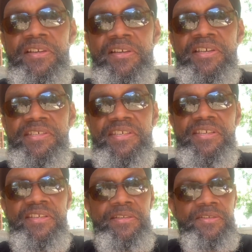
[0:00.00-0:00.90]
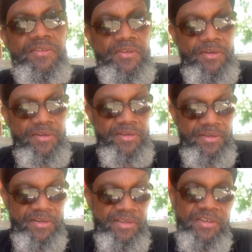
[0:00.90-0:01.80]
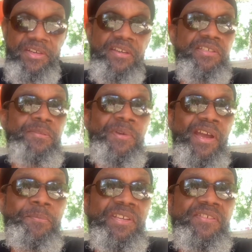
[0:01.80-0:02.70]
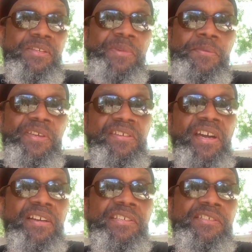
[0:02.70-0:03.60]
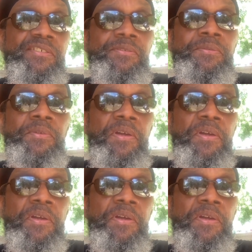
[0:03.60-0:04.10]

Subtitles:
his assistant, I believe she may be a doctor too.